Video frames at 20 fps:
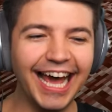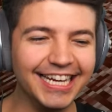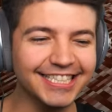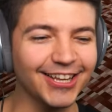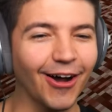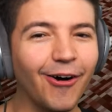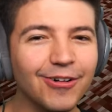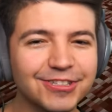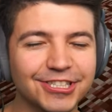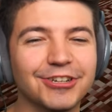I
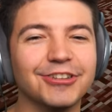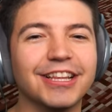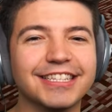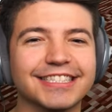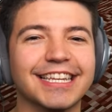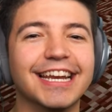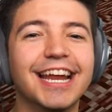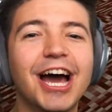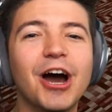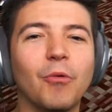told you,
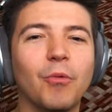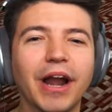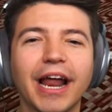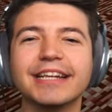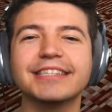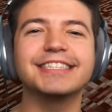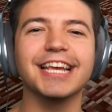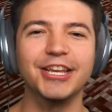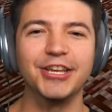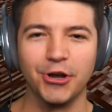listen, when
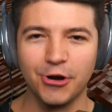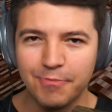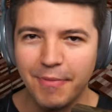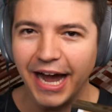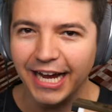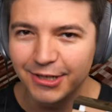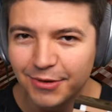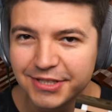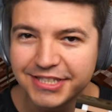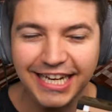I said your
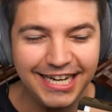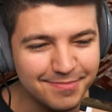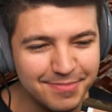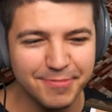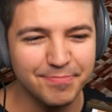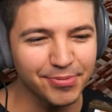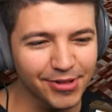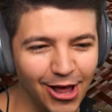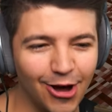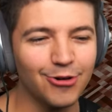mind was gonna
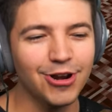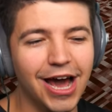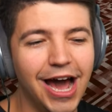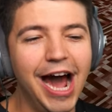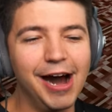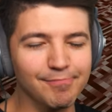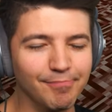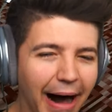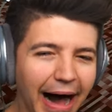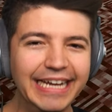be blown,
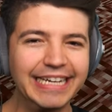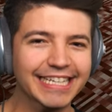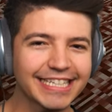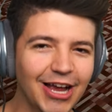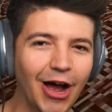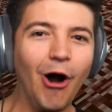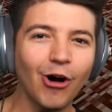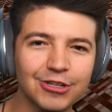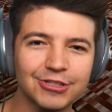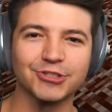mine
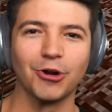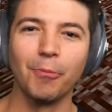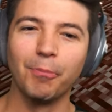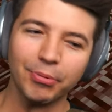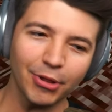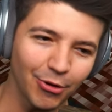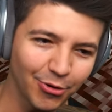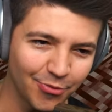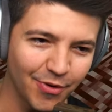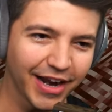is also
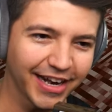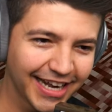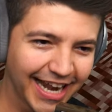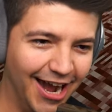blown right